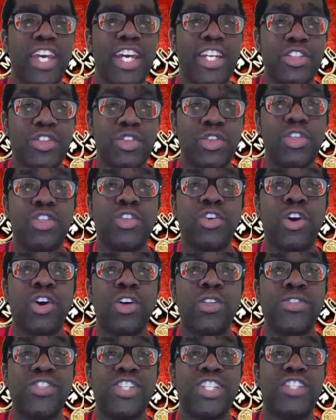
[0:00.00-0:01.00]
and good
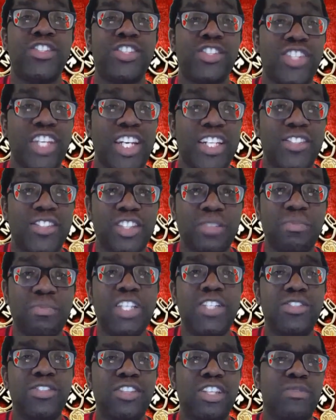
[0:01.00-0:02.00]
content, and to challenge
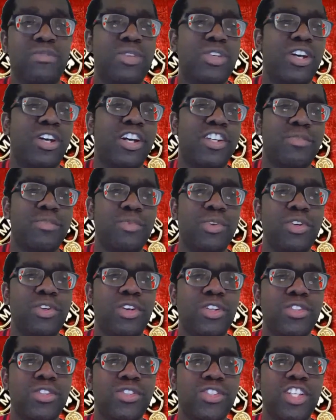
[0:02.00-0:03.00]
me to give you guys more
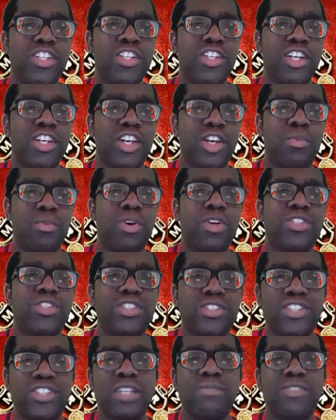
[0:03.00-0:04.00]
content whilst
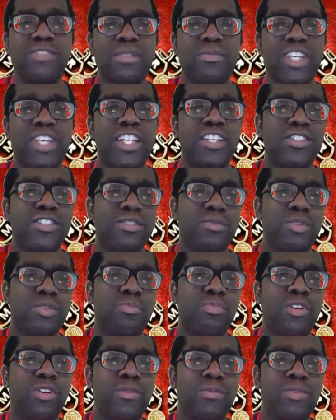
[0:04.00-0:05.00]
at the same time getting some
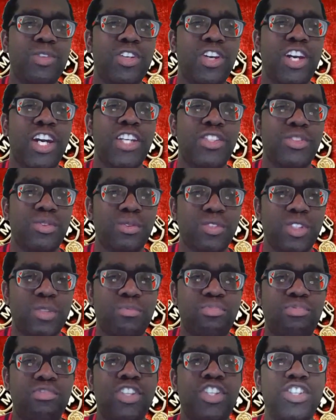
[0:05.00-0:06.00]
support from you guys and want to
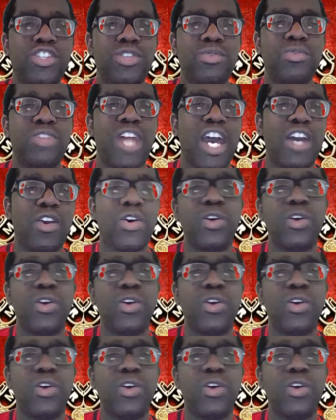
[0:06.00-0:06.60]
bring you that